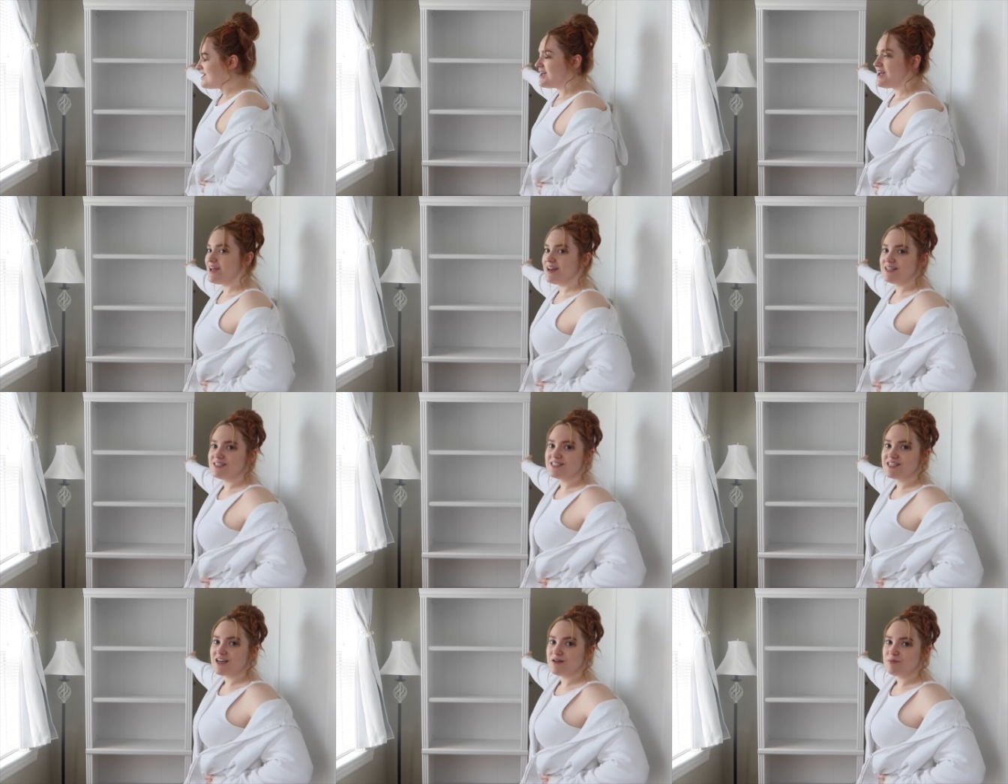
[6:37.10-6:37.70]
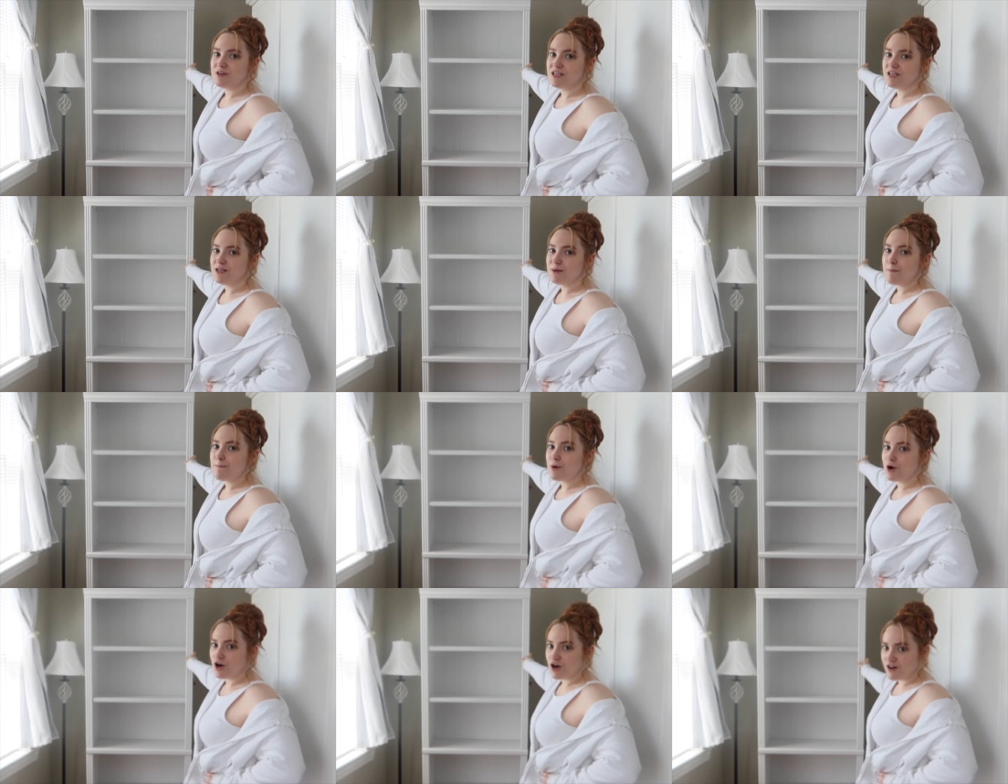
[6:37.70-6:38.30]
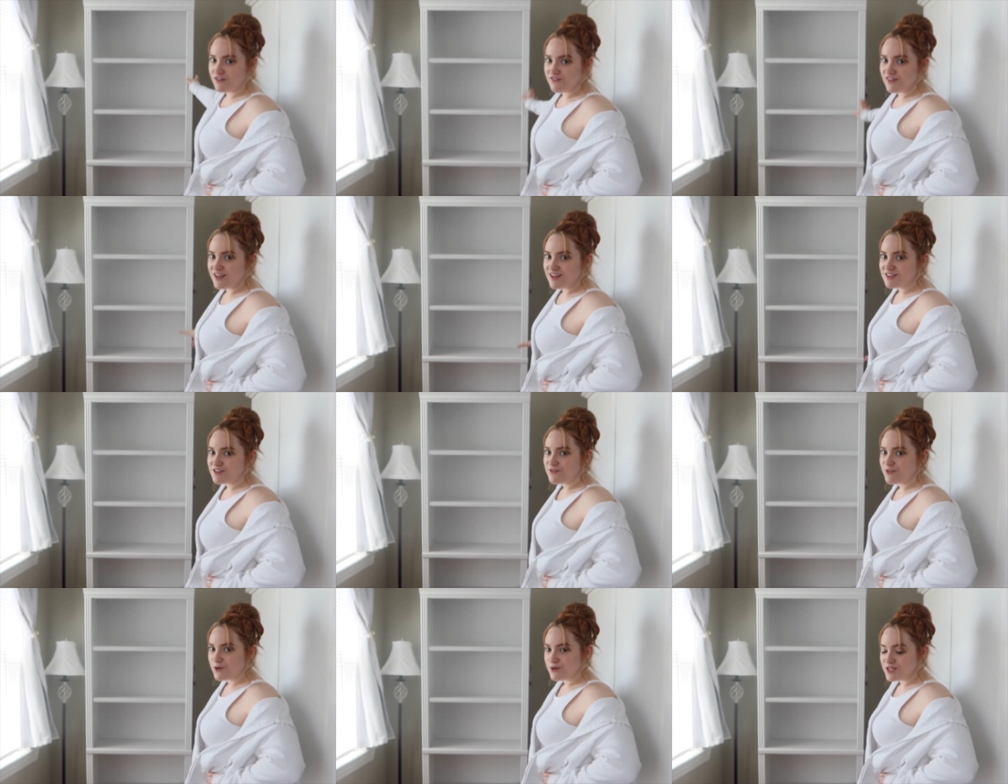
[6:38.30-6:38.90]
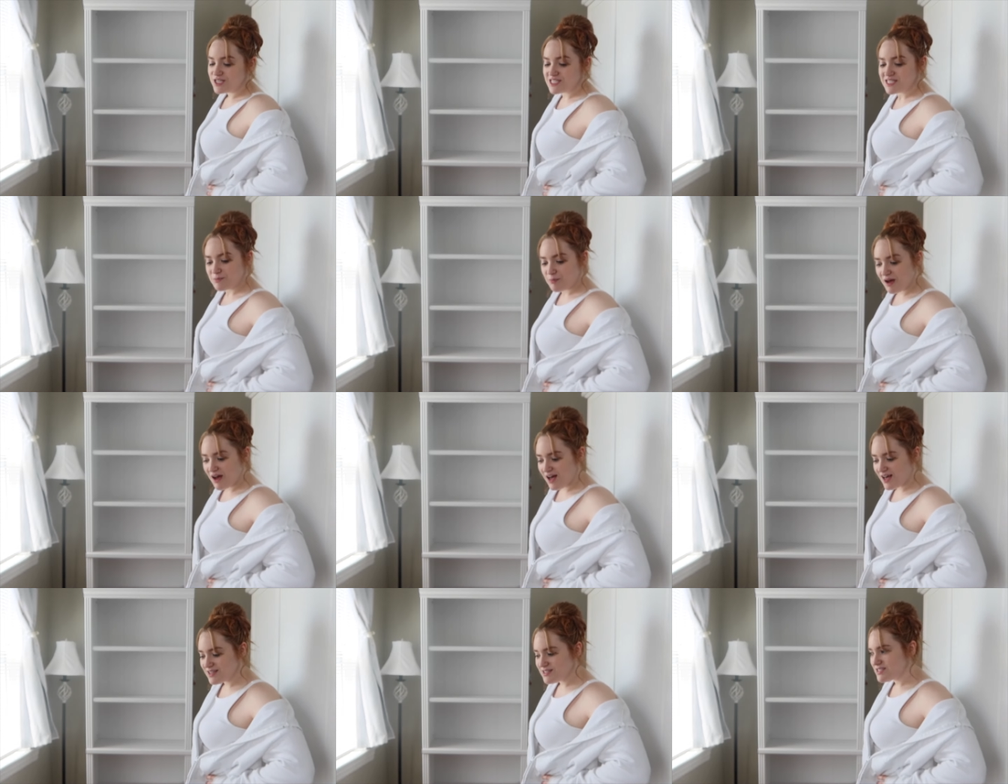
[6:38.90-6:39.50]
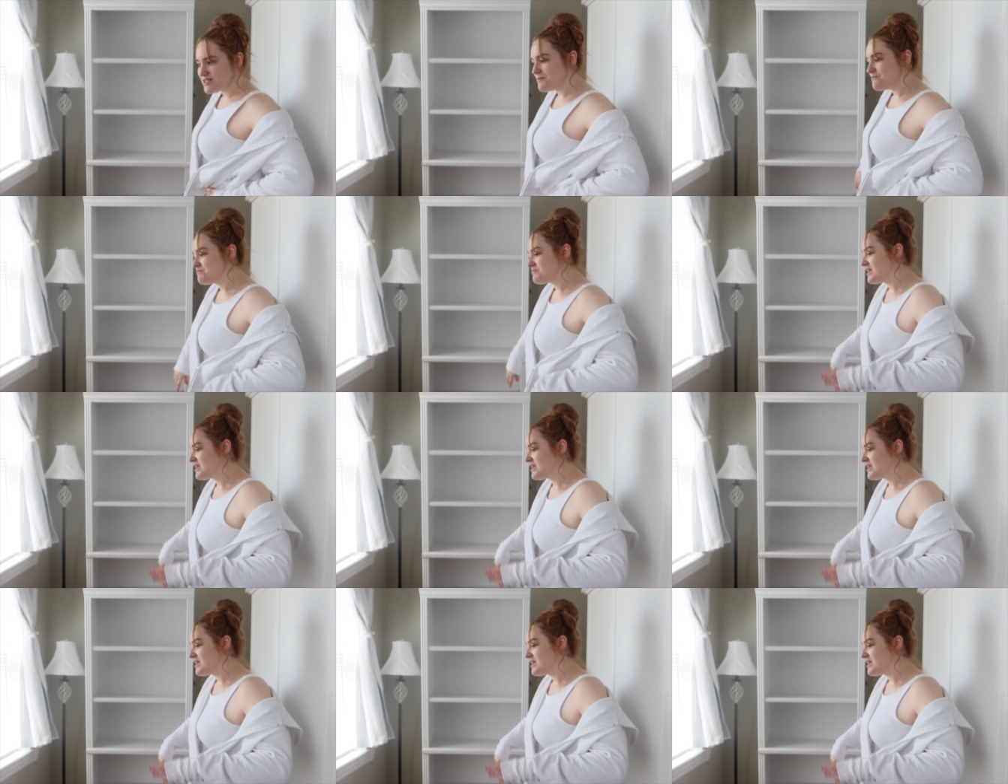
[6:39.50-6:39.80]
and it's gonna be perfect for this spot.